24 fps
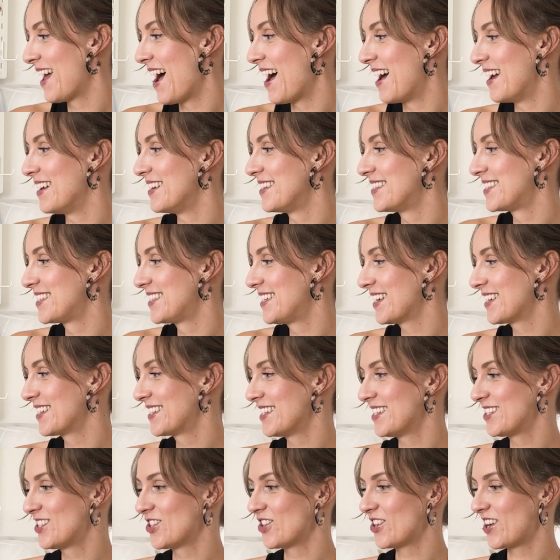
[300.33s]
I stitched
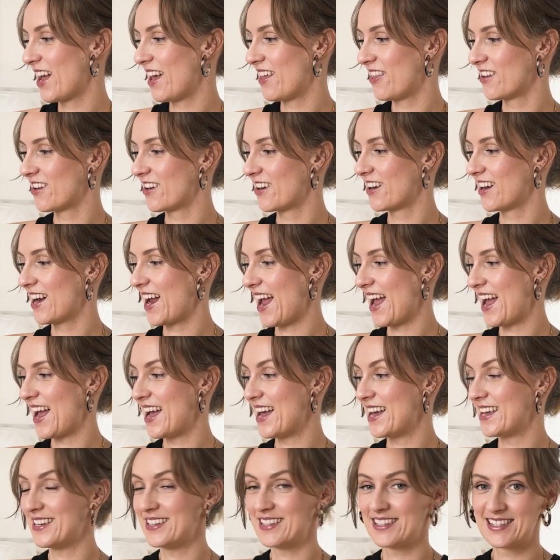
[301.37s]
it together,
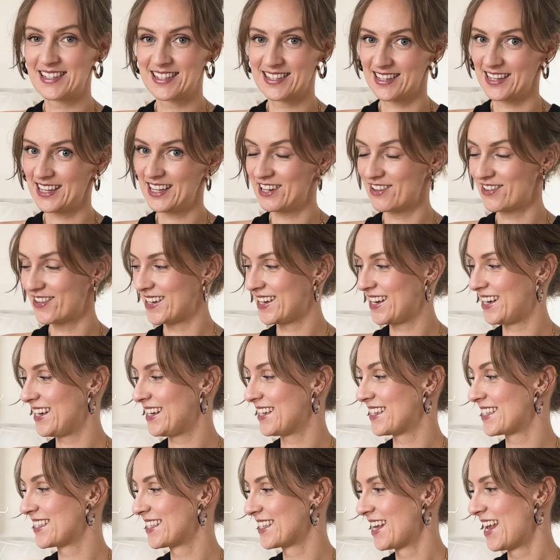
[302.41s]
and here it
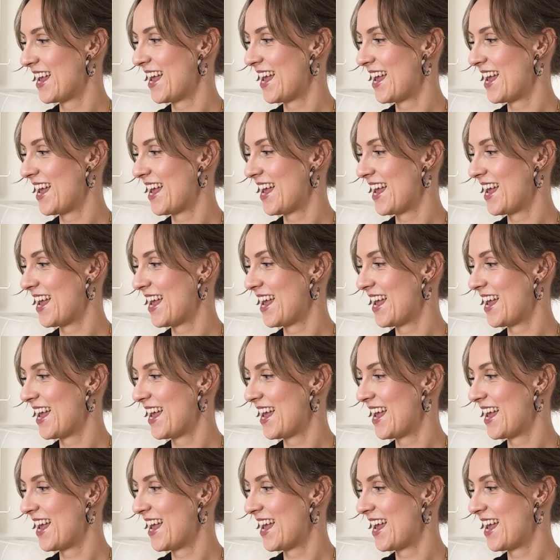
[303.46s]
is.